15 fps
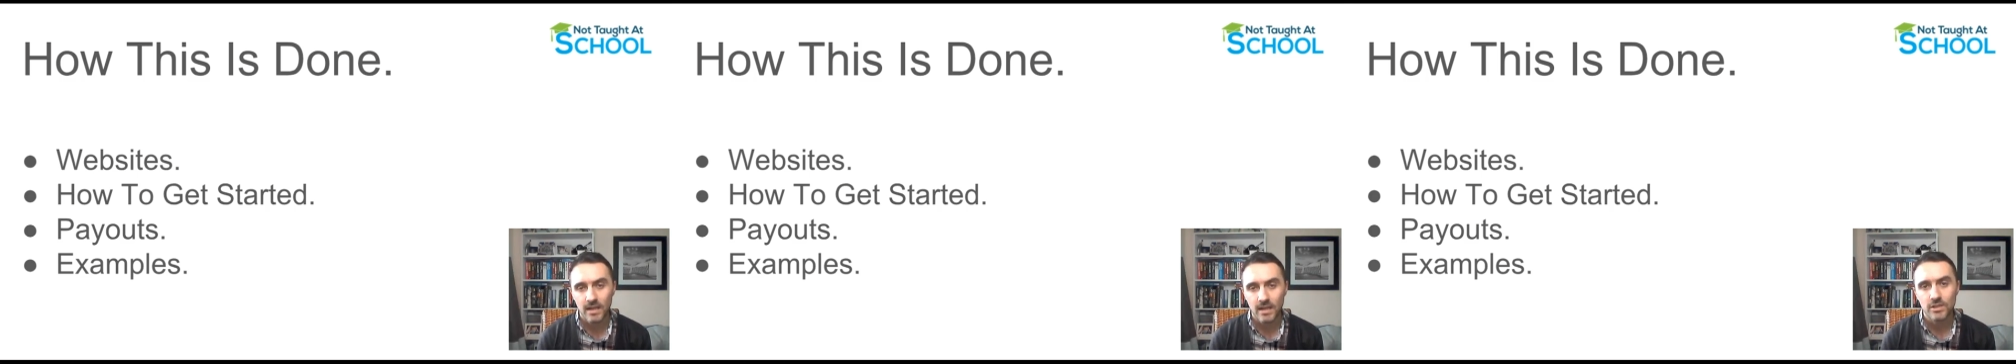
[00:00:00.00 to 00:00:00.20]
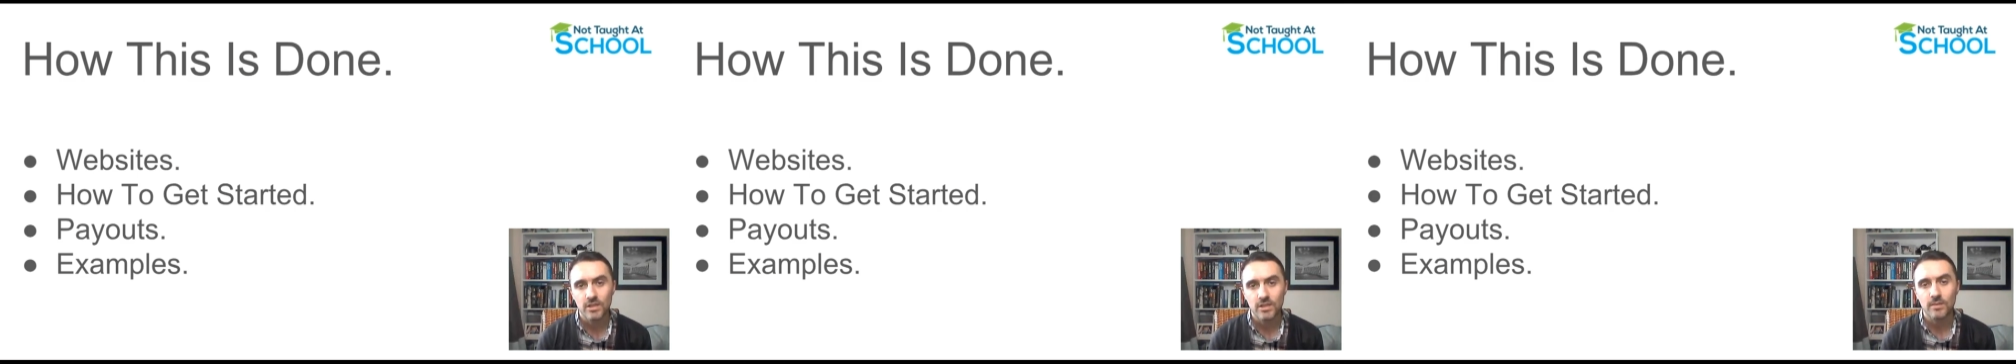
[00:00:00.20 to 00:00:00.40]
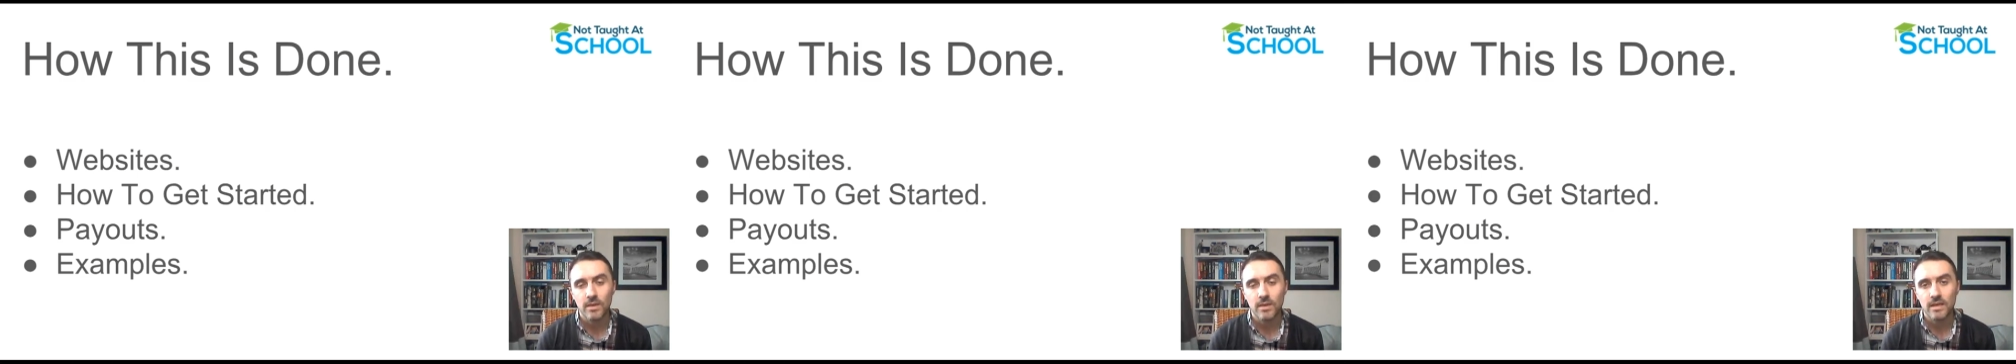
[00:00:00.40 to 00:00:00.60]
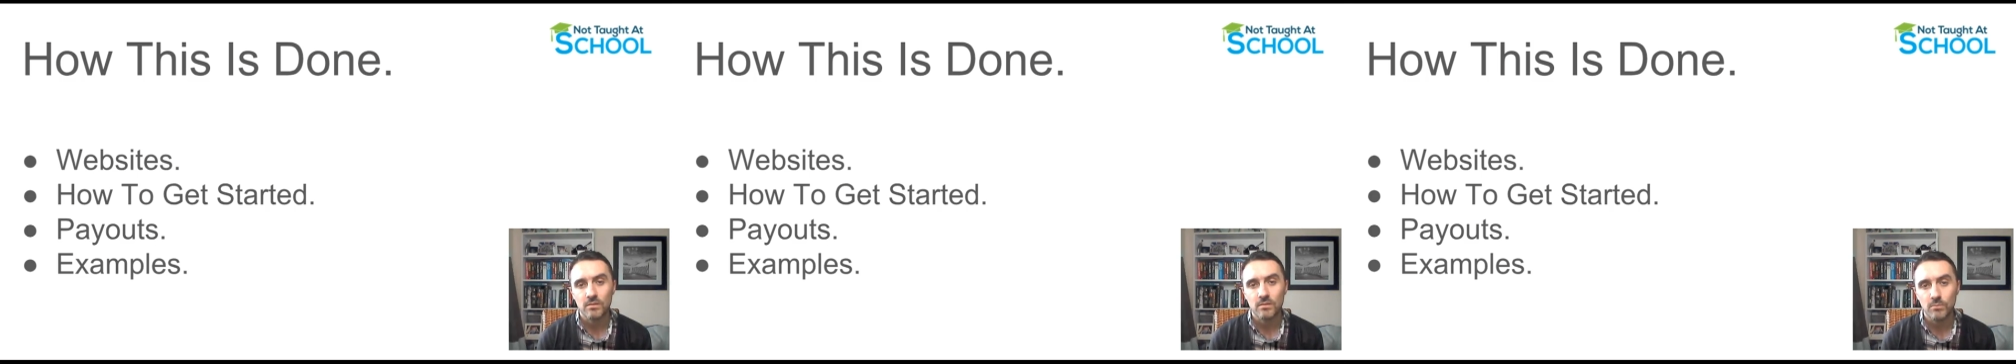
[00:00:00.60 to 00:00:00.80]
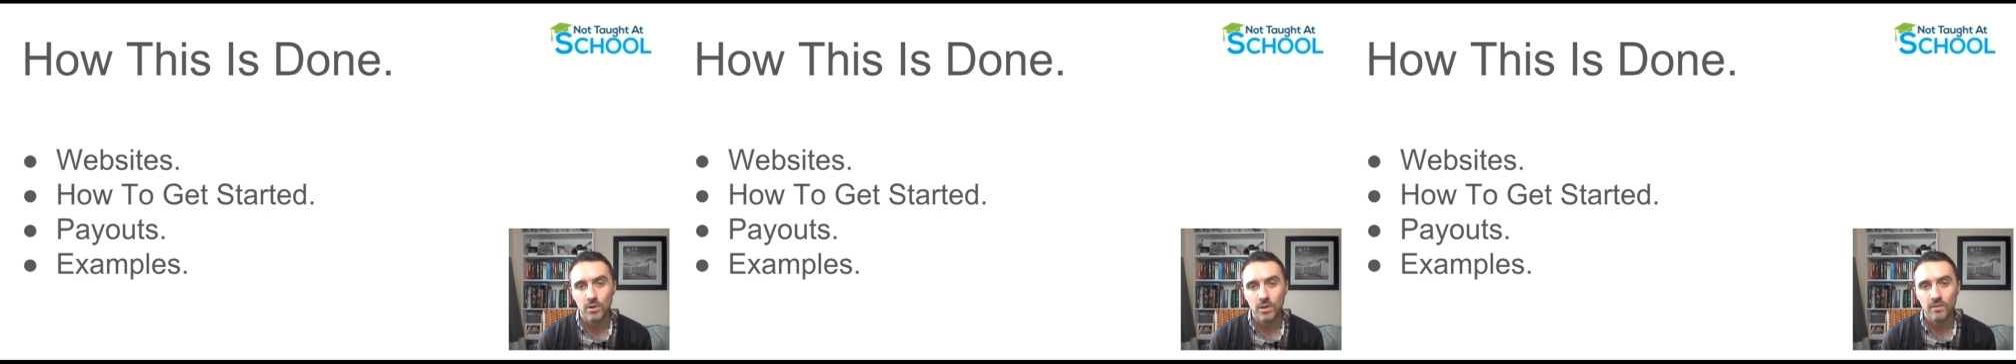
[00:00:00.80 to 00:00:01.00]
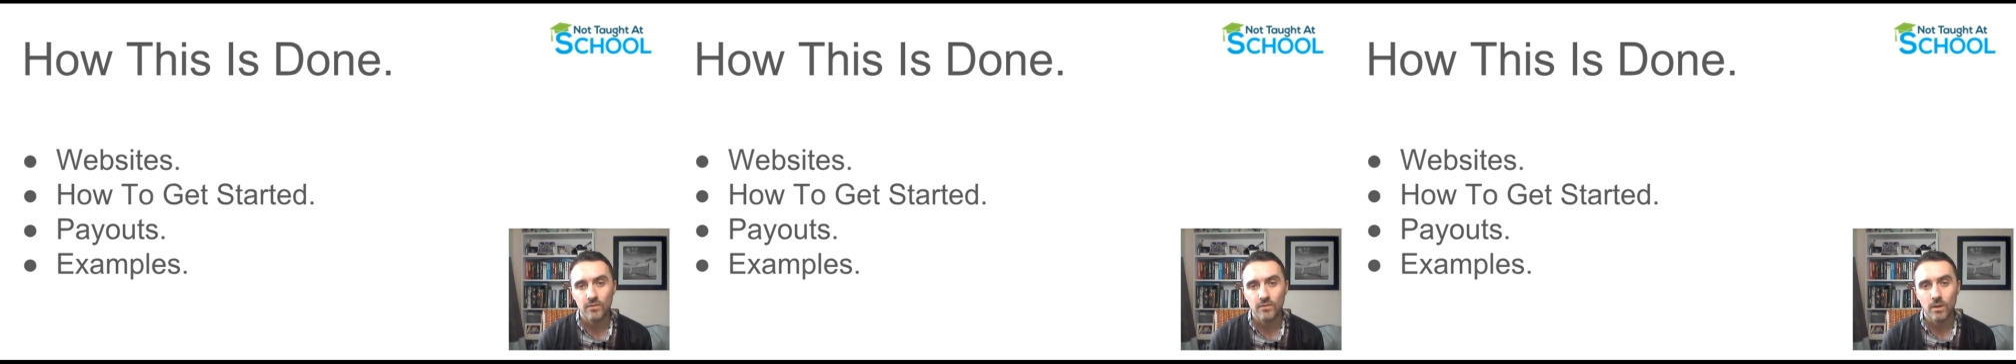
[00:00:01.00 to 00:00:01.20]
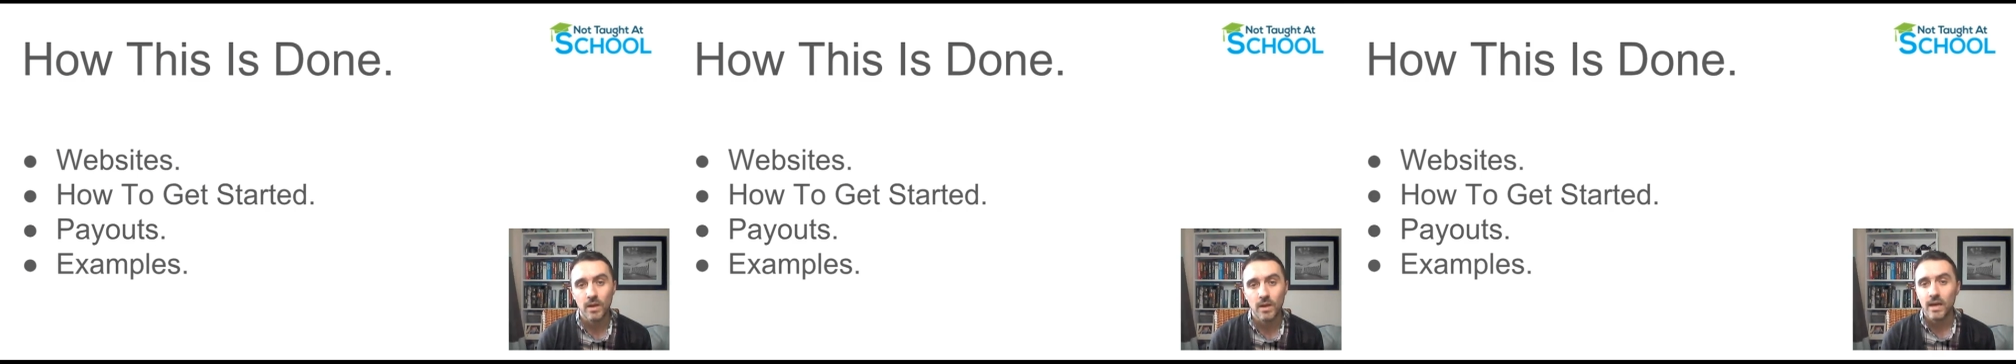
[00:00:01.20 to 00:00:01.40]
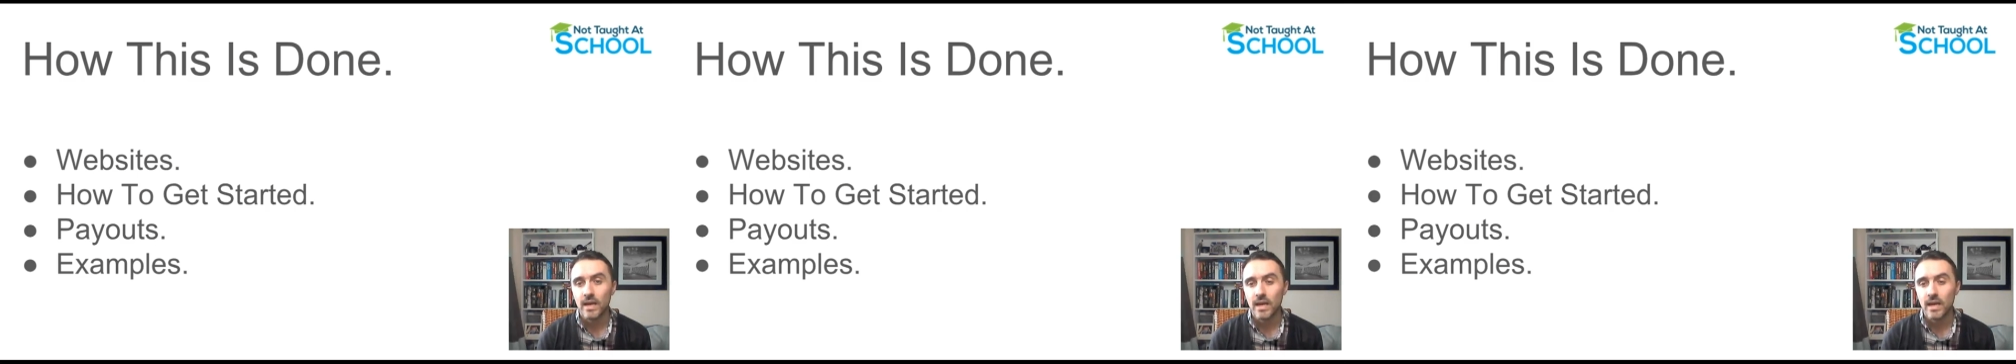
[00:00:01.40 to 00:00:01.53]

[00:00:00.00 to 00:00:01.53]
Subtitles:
actually make money from